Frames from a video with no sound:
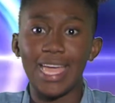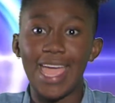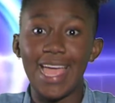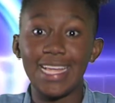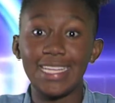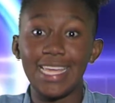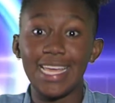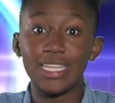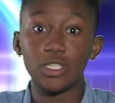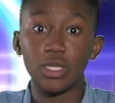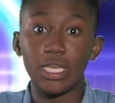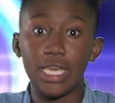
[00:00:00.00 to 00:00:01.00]
and
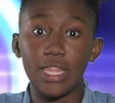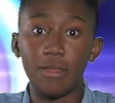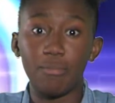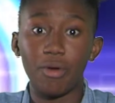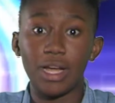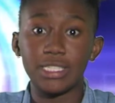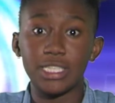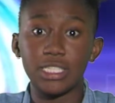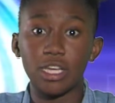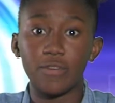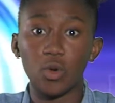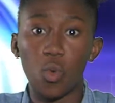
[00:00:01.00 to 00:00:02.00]
is in the process
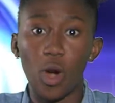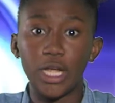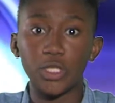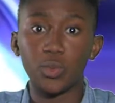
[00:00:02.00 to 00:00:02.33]
of acquiring